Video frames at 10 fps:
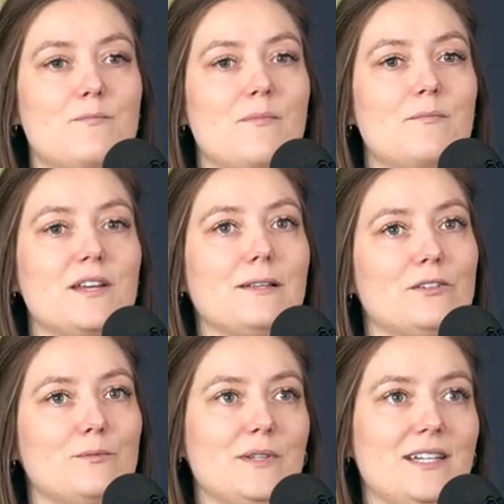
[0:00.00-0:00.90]
be a
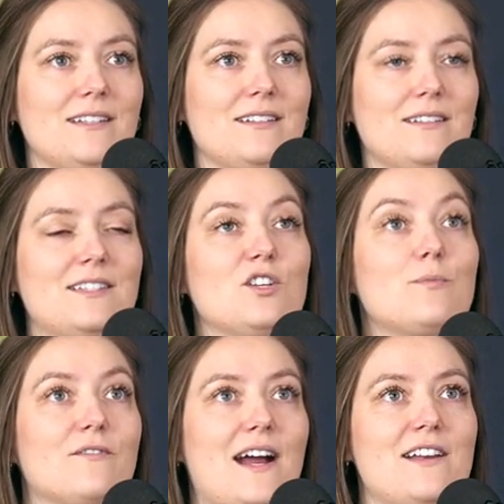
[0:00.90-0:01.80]
little bit, still
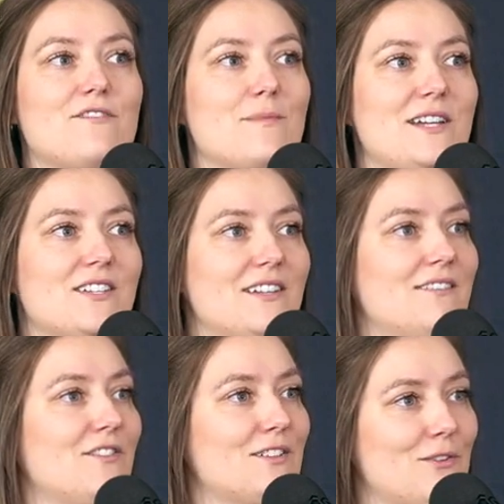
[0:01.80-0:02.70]
provide
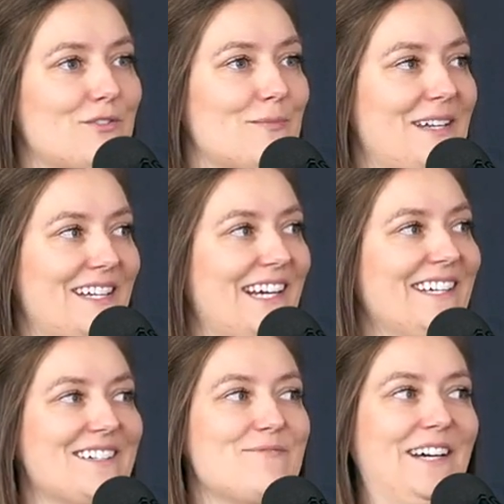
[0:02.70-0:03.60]
information via social
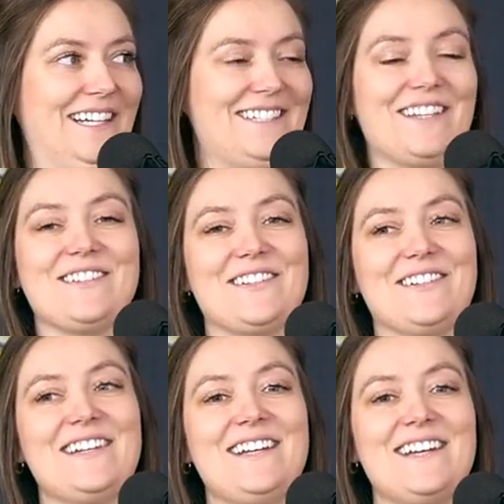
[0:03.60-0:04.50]
media, but it's
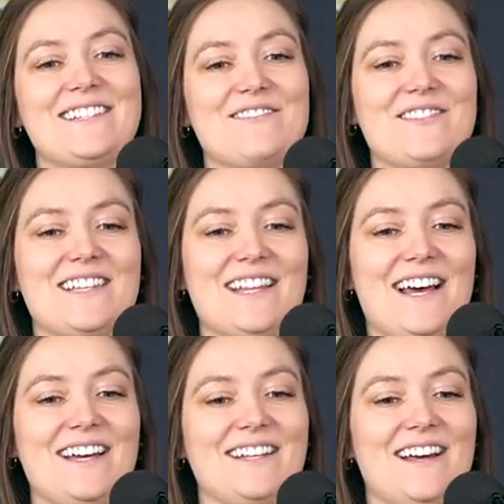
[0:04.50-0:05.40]
also something
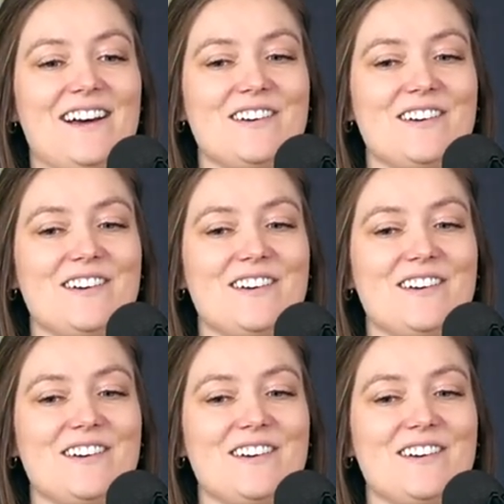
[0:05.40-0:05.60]
that